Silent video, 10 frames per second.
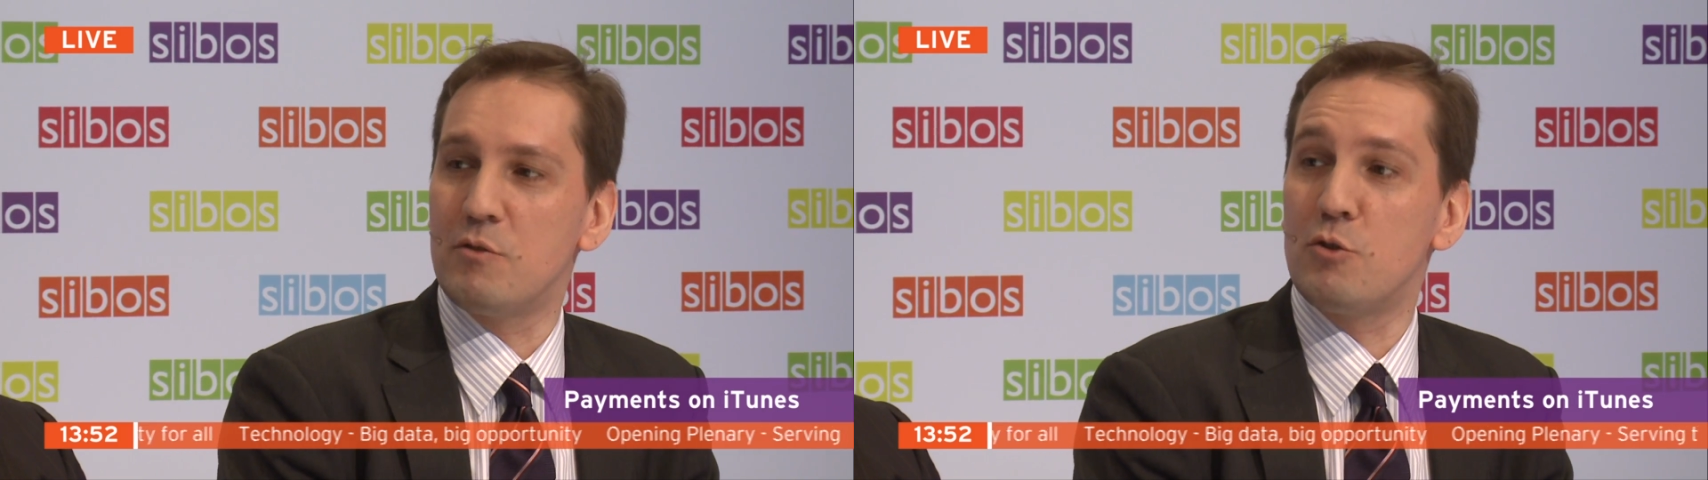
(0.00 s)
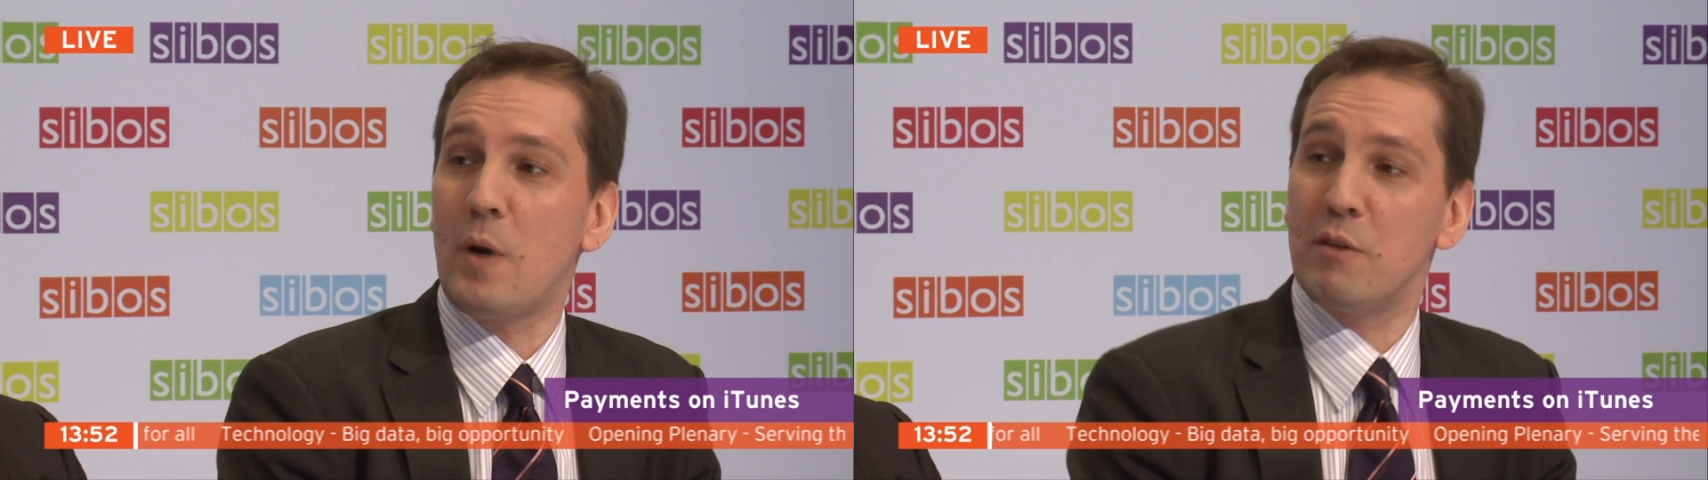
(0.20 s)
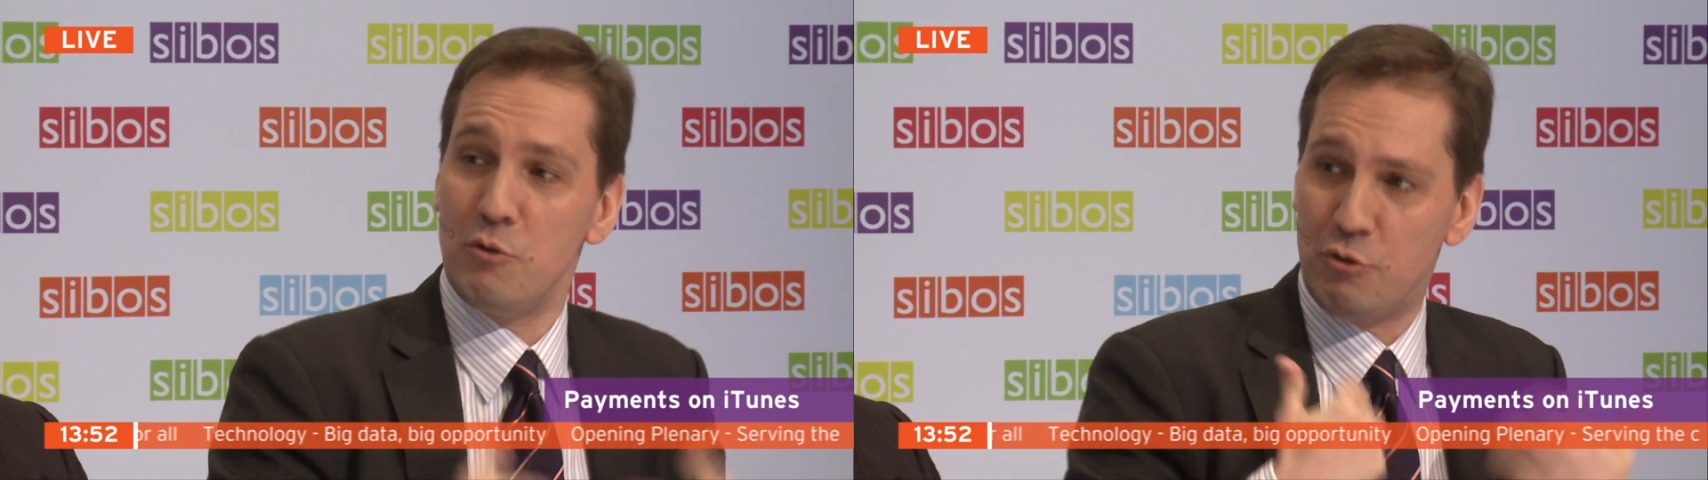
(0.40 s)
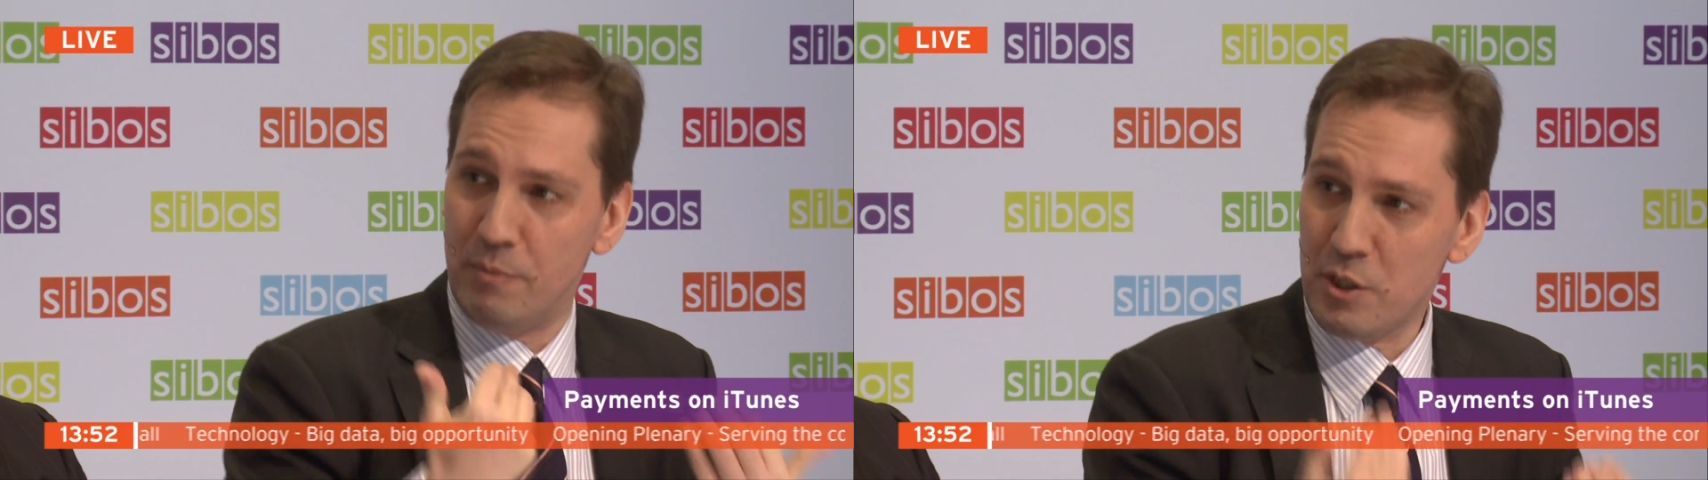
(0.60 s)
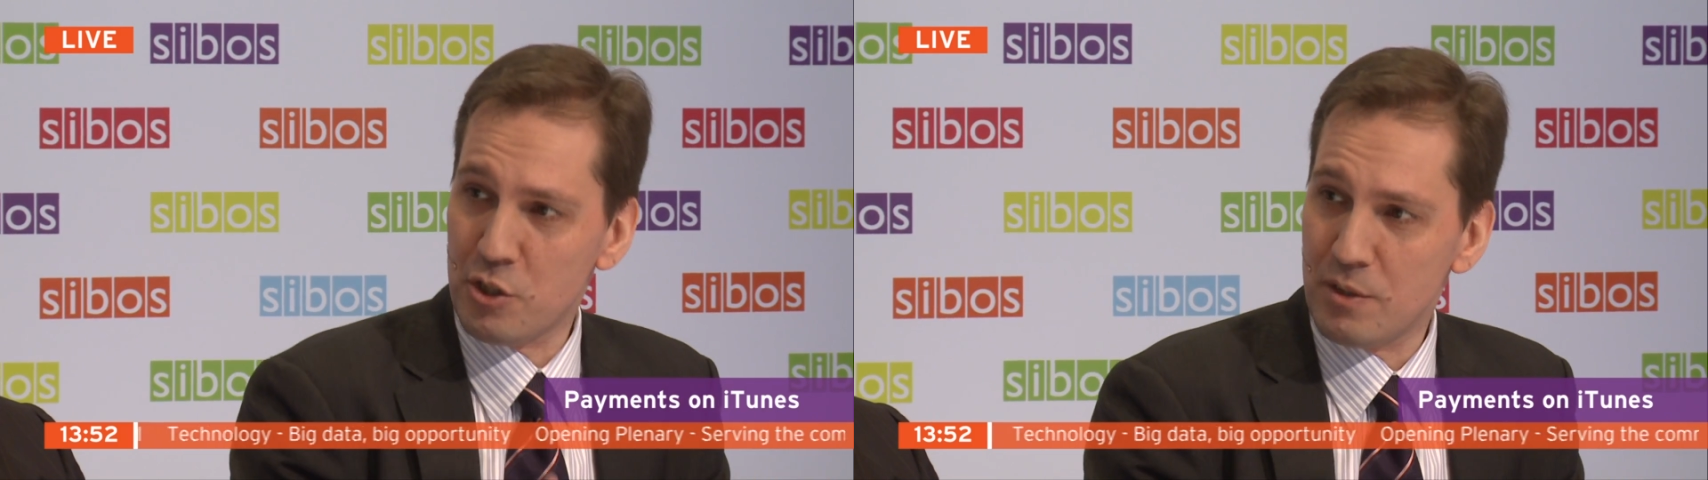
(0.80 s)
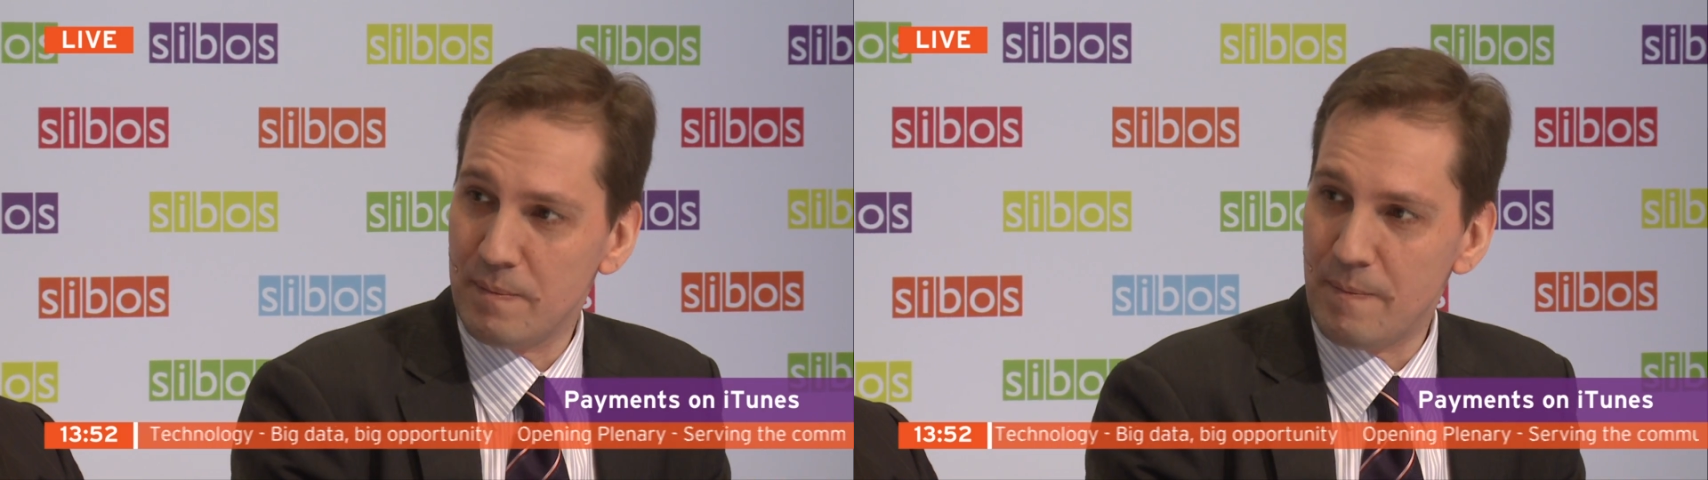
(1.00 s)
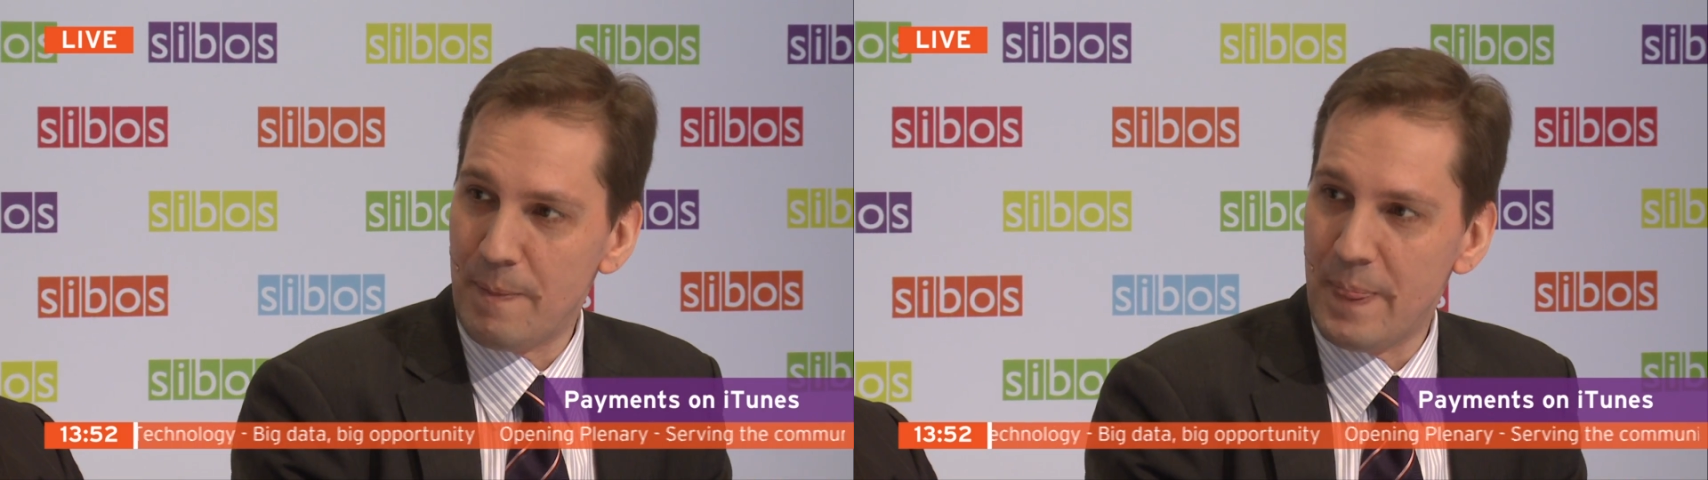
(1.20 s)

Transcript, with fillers: to try to do too much,